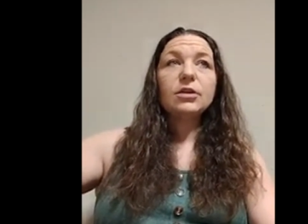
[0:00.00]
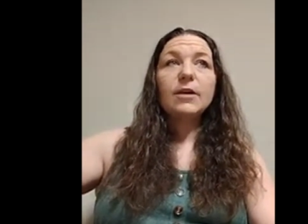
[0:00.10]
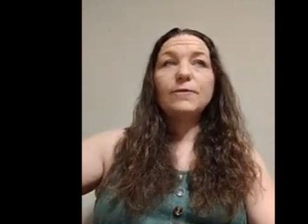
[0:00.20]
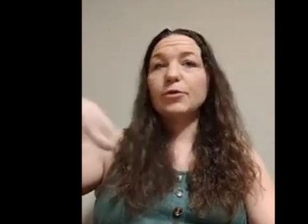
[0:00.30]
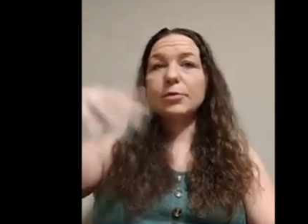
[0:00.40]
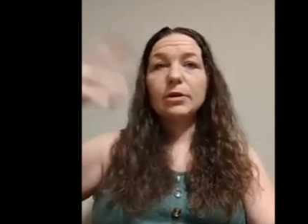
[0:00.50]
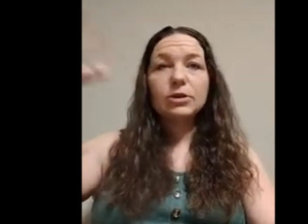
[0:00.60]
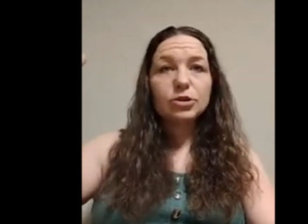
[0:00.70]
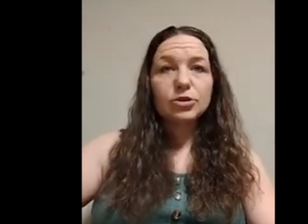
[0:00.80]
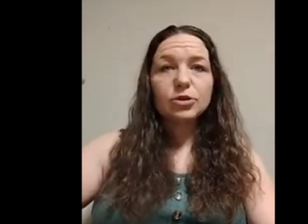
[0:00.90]
If you're
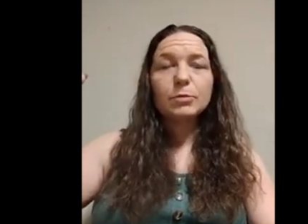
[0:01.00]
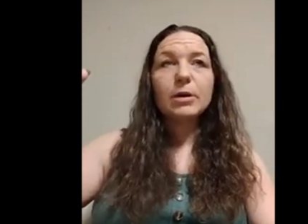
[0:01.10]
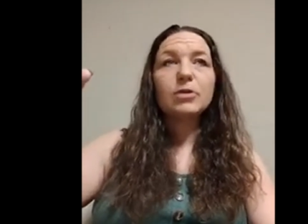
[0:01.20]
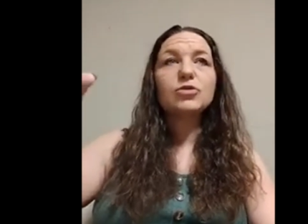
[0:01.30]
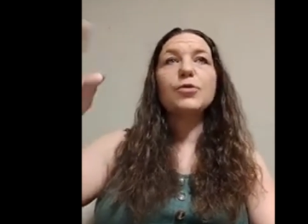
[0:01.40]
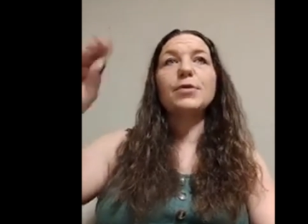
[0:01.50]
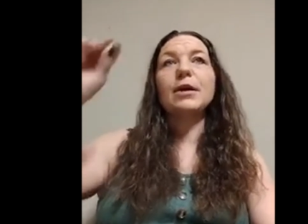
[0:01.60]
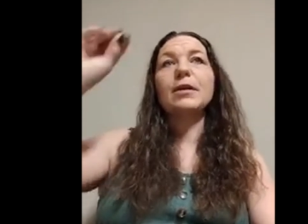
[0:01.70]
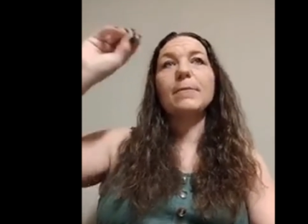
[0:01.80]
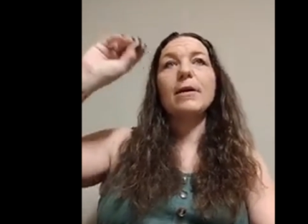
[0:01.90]
religious or spiritual,
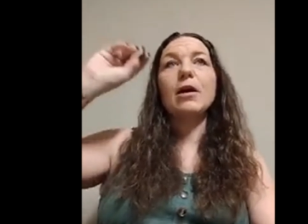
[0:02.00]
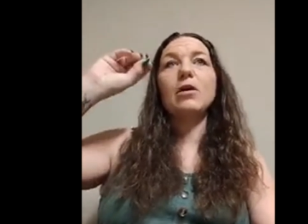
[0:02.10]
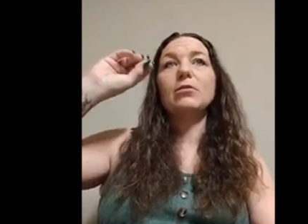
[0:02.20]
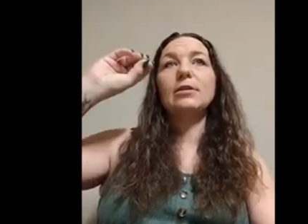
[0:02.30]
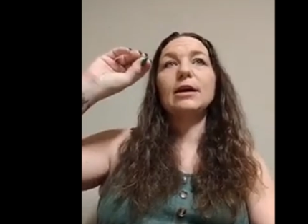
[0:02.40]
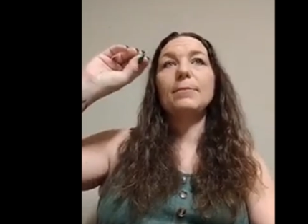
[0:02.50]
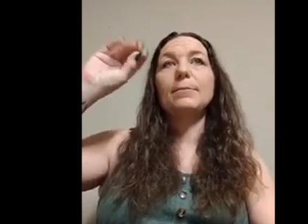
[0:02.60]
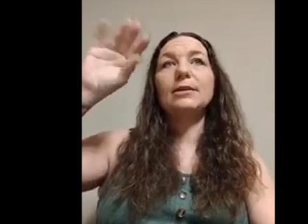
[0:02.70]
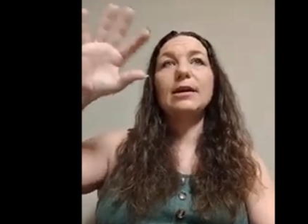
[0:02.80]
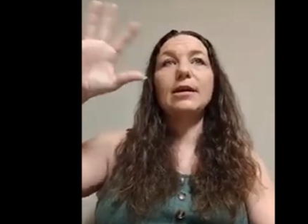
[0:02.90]
think about
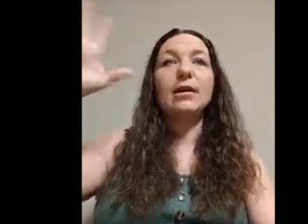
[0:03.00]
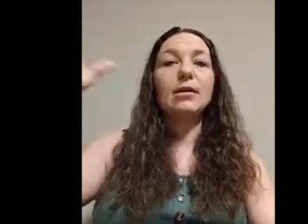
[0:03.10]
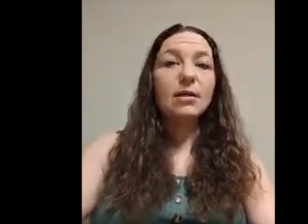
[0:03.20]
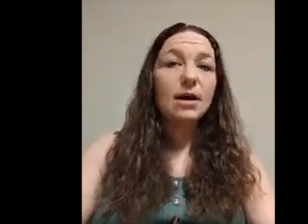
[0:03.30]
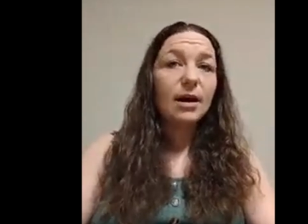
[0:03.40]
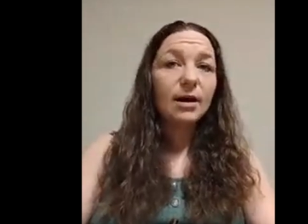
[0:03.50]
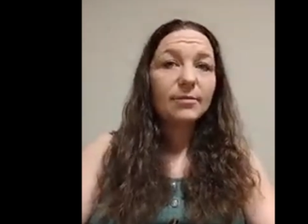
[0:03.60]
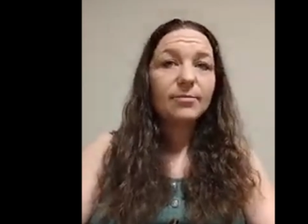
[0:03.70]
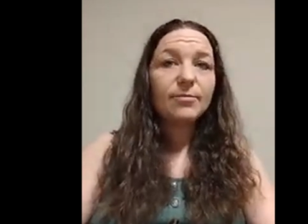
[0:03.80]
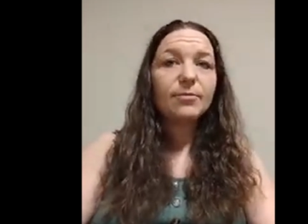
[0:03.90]
it being
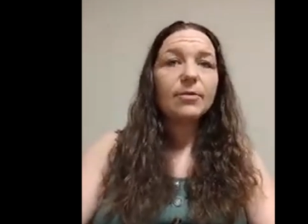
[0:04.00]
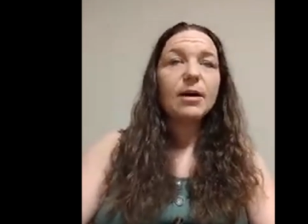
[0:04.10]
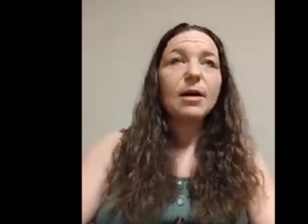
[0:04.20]
alive.